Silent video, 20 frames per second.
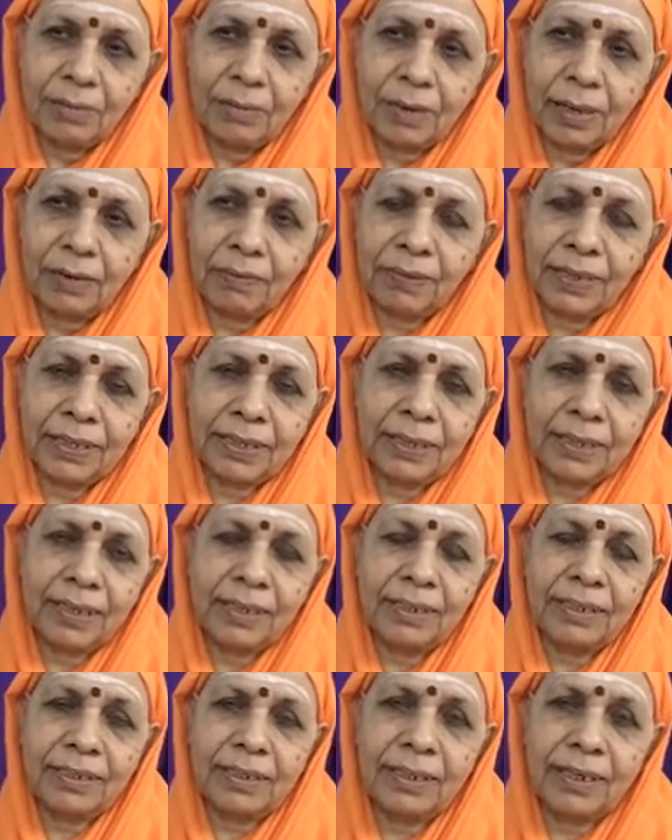
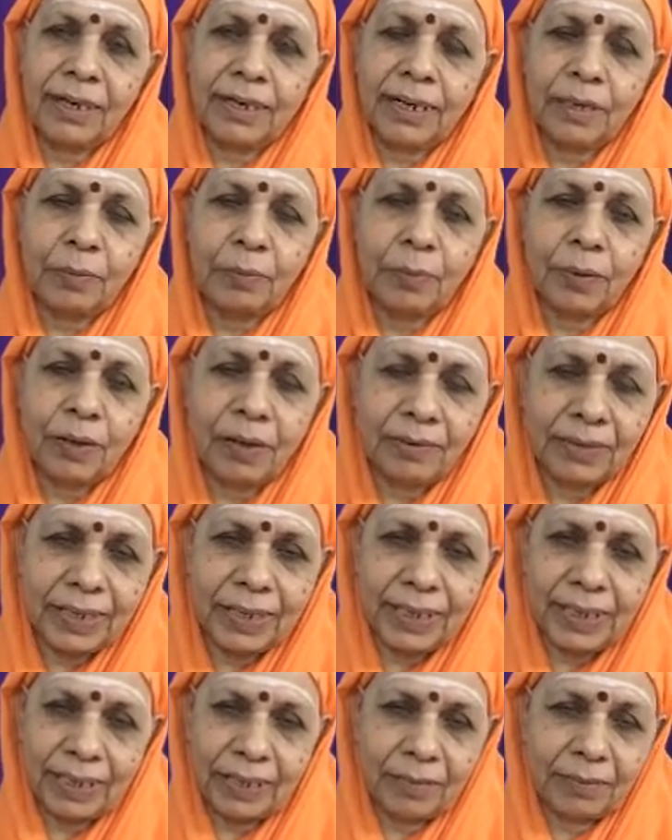Poverty is not a
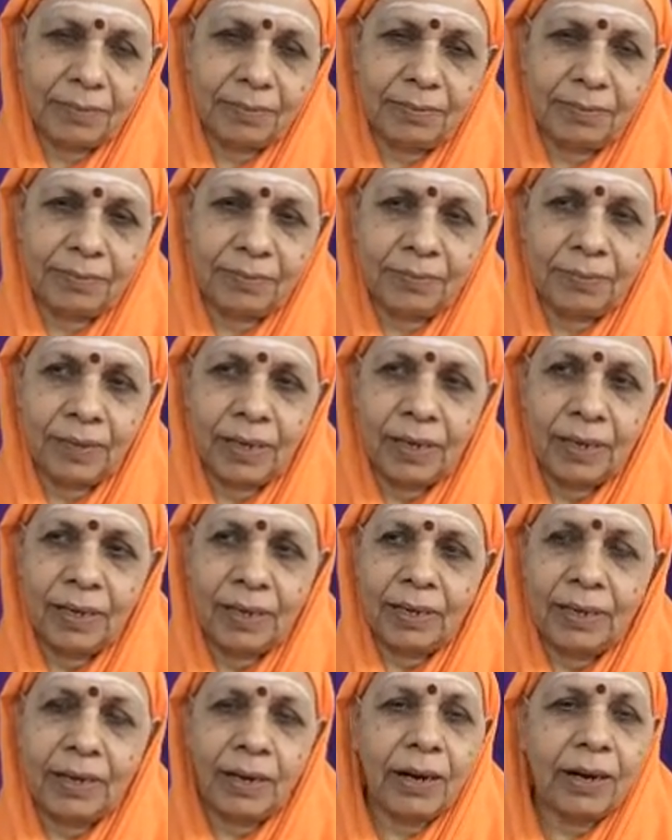poverty.
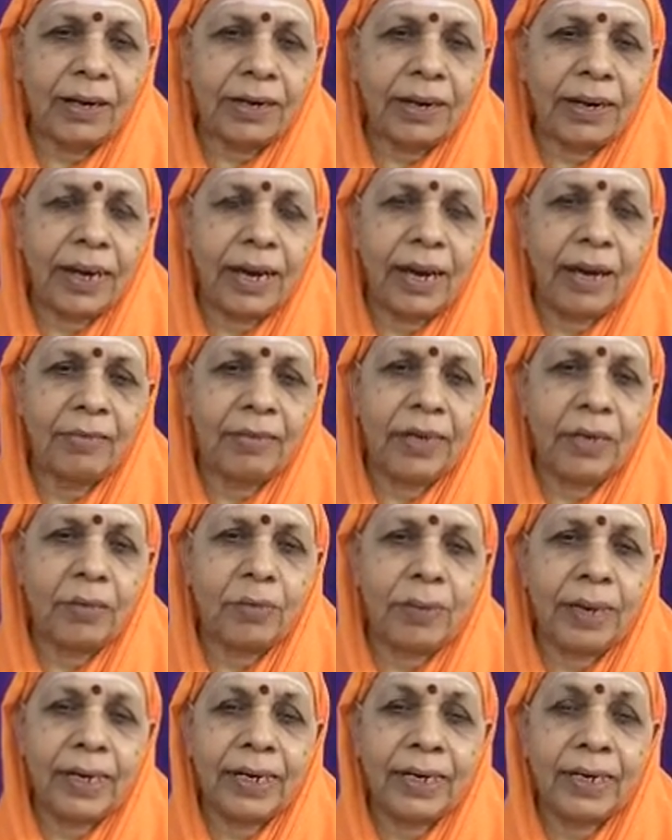Not
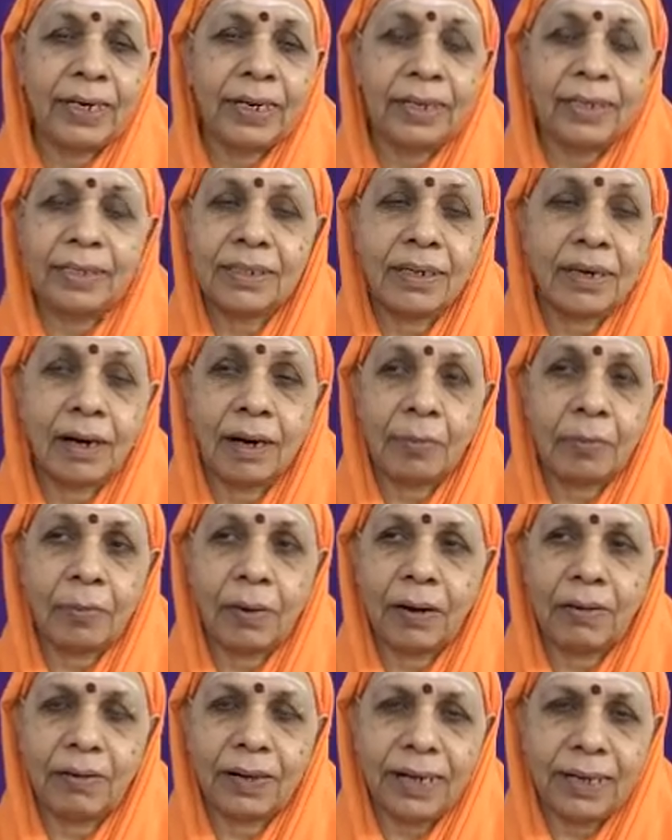having money is not
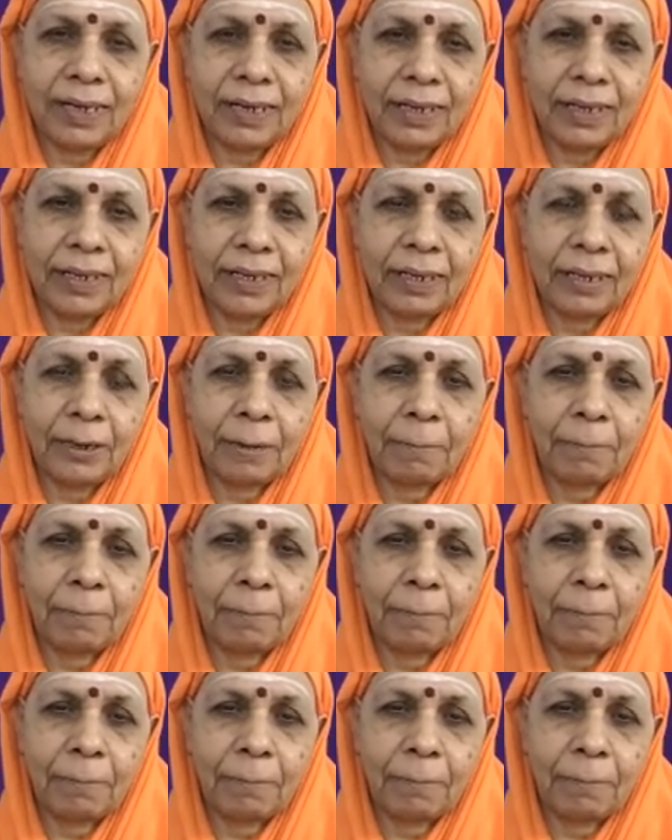poverty.